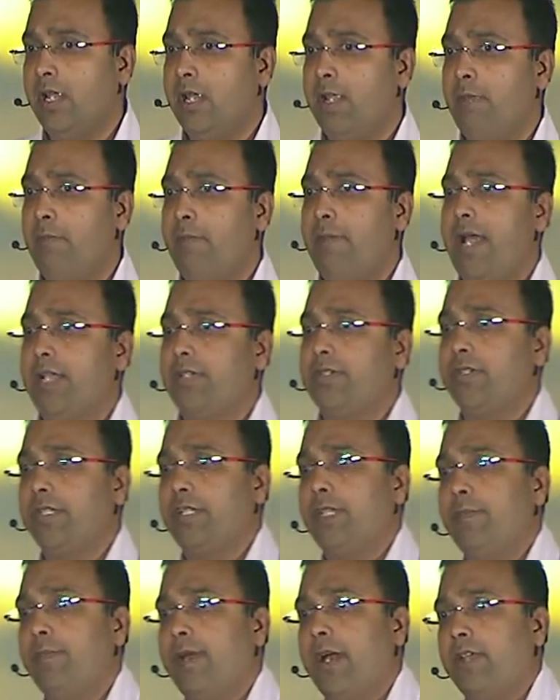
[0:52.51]
Imagine
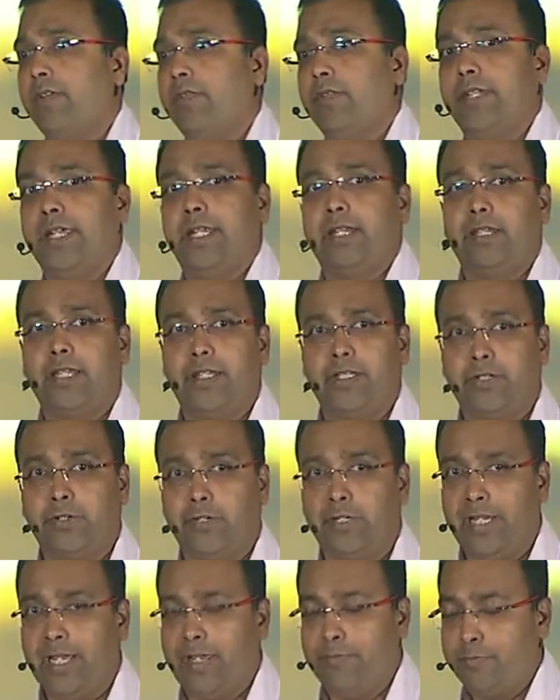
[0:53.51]
the amount of data that's going
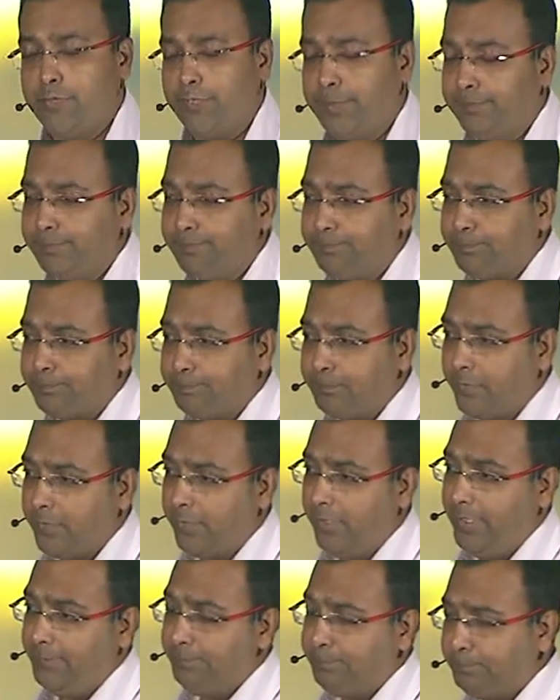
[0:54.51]
to capture,
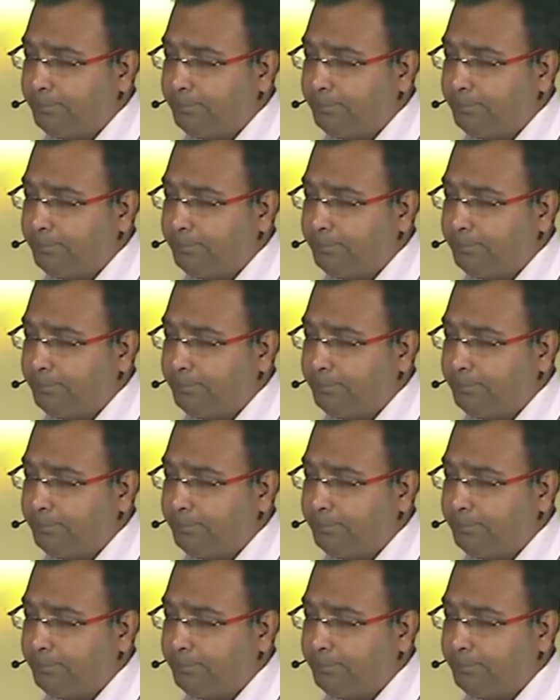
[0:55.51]
right?